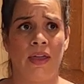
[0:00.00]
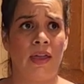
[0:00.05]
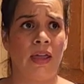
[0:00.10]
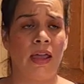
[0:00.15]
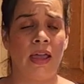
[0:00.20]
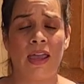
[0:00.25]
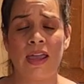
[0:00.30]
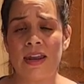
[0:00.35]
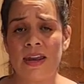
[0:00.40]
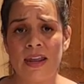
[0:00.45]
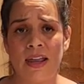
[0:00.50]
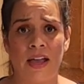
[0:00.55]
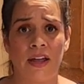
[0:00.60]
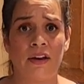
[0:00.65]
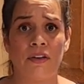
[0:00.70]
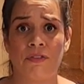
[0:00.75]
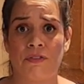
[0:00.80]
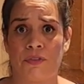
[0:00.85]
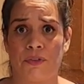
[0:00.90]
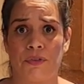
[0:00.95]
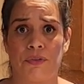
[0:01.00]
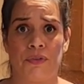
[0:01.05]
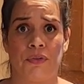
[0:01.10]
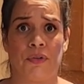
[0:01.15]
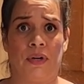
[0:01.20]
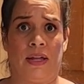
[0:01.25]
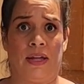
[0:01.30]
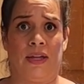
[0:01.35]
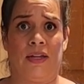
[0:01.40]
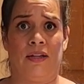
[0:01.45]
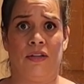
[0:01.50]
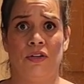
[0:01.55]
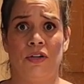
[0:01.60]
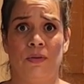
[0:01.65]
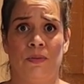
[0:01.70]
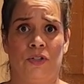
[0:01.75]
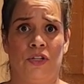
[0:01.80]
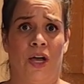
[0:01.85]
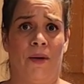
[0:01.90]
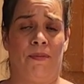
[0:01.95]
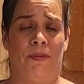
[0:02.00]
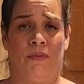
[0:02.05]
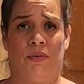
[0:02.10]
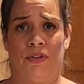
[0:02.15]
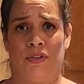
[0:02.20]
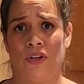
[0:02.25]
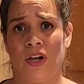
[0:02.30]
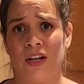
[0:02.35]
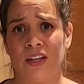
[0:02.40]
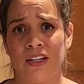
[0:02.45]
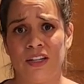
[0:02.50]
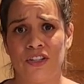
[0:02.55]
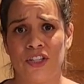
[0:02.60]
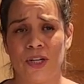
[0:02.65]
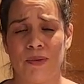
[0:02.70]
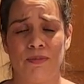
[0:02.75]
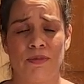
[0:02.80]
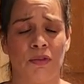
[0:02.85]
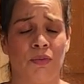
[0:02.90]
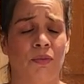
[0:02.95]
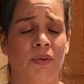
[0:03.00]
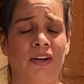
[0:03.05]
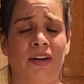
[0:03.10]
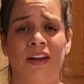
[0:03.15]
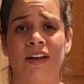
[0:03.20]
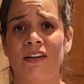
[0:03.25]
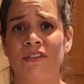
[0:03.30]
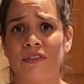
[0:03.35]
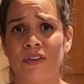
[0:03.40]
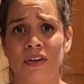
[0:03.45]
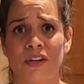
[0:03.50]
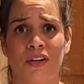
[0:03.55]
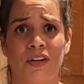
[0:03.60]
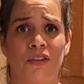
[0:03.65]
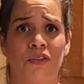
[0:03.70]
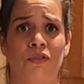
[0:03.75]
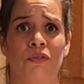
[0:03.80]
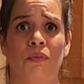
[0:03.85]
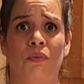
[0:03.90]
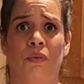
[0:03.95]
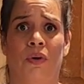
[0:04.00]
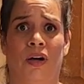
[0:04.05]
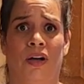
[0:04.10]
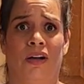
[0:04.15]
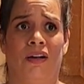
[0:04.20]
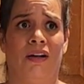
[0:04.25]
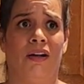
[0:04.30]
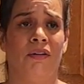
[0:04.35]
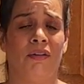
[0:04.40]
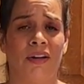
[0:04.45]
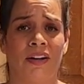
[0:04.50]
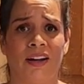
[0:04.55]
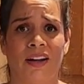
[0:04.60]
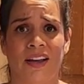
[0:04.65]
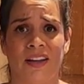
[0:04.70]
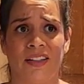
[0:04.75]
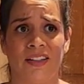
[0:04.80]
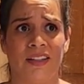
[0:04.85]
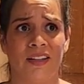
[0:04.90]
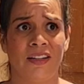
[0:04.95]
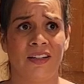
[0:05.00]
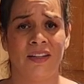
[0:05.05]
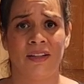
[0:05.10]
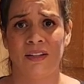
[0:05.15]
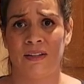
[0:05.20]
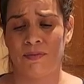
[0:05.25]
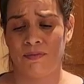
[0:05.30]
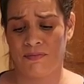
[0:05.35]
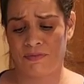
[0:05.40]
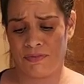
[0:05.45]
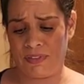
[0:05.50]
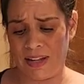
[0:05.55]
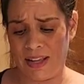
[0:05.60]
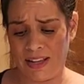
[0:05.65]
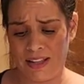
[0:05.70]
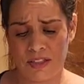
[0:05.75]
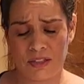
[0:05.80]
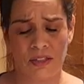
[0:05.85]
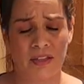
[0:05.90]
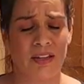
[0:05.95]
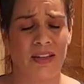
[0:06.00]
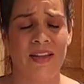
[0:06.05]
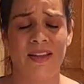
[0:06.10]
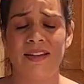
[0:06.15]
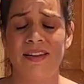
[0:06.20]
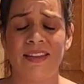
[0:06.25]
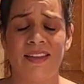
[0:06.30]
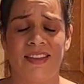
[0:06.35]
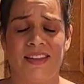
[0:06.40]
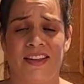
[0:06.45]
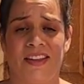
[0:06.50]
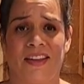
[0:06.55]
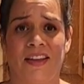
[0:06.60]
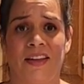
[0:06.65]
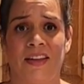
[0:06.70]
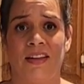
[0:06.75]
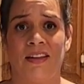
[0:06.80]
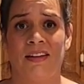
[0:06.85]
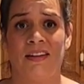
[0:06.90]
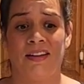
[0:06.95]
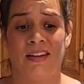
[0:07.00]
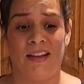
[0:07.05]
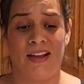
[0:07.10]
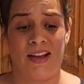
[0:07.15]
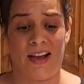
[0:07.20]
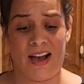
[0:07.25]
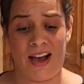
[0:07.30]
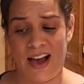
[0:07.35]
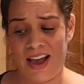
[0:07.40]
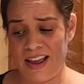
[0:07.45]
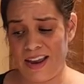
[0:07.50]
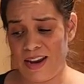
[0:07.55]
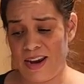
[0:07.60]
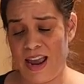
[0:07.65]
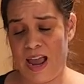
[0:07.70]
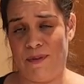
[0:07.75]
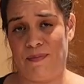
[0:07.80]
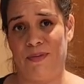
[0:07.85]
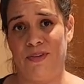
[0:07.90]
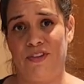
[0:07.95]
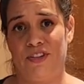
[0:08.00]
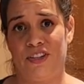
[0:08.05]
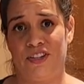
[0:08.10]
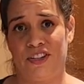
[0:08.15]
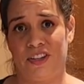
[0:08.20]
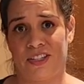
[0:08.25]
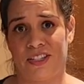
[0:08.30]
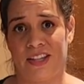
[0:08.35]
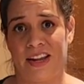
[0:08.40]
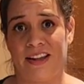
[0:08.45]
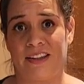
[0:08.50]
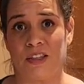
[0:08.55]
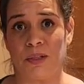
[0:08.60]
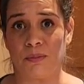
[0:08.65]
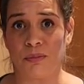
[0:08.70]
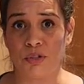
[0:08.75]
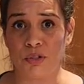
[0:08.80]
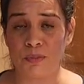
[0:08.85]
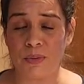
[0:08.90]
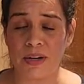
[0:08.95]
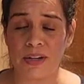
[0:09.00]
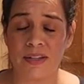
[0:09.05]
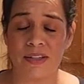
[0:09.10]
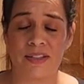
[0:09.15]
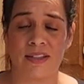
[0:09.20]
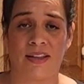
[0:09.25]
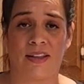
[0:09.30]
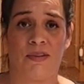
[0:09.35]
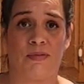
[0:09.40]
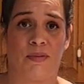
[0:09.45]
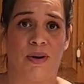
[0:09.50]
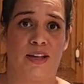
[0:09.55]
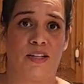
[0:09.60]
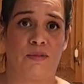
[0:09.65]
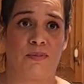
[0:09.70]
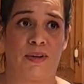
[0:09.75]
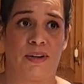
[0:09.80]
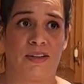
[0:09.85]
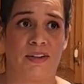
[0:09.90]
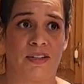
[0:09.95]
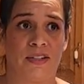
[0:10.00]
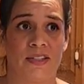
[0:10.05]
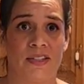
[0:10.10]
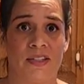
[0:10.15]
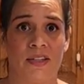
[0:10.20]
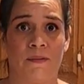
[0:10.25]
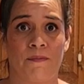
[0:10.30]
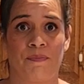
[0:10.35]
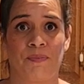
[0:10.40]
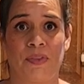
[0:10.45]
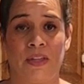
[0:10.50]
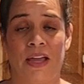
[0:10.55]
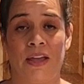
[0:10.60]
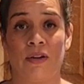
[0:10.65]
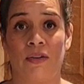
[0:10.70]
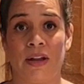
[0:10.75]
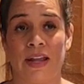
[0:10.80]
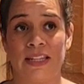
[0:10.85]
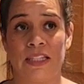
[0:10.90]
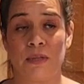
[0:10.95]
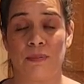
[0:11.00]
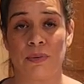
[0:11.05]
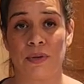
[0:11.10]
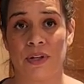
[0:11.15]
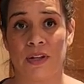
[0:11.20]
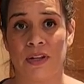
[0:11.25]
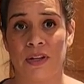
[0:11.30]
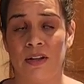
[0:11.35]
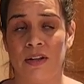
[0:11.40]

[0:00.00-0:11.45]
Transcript: any kind of fruit you like. You can top it with chocolate chips, whatever you want. Coconut flakes, anything. I happen to just like the blueberries and raspberries. I don't like to put